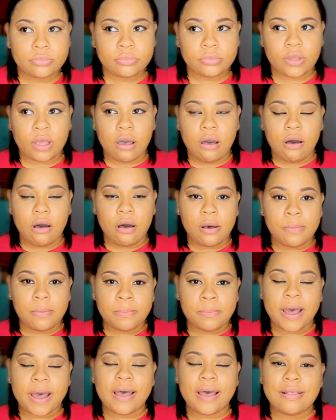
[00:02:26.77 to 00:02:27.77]

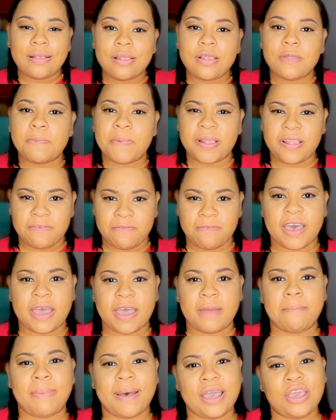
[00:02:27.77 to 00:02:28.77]
as
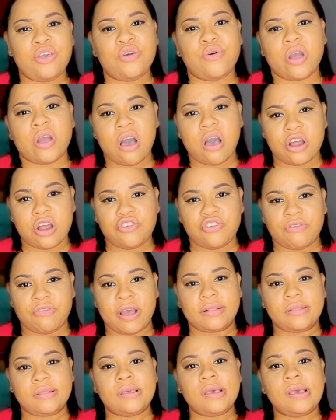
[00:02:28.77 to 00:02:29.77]
specified by your
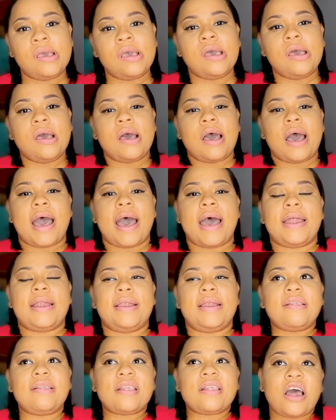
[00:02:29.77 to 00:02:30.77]
contract. And
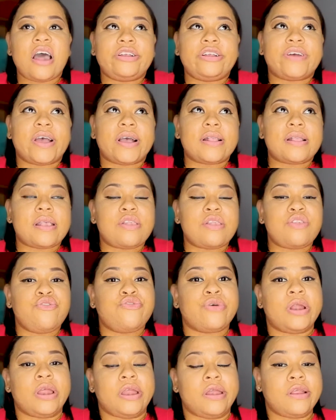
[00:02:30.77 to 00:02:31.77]
this contract is
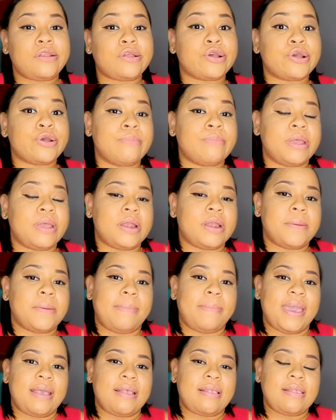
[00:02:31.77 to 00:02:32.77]
usually determined
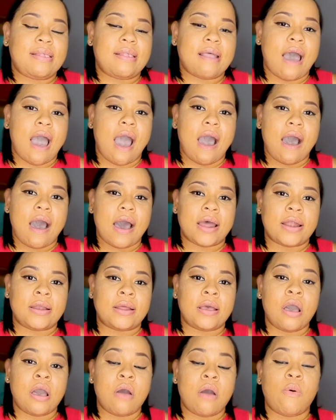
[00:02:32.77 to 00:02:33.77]
based on
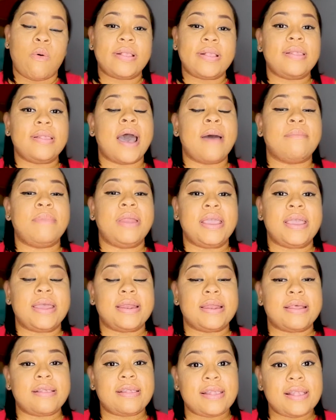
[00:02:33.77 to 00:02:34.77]
what is happening
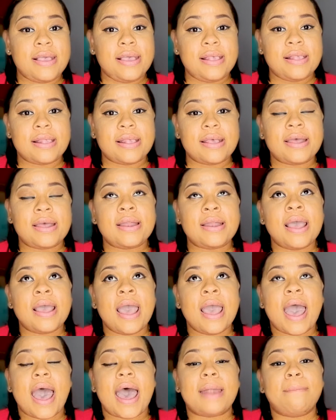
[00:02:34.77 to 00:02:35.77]
in the season
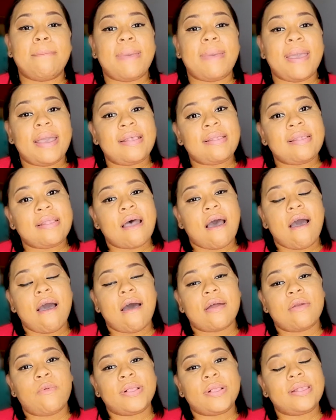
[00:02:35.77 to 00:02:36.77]
and based
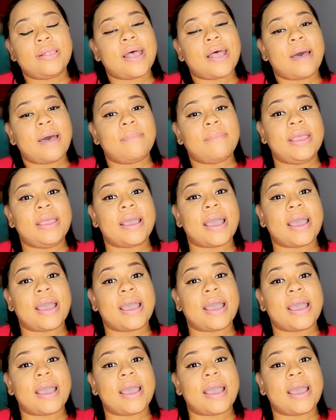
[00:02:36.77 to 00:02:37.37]
on what is happening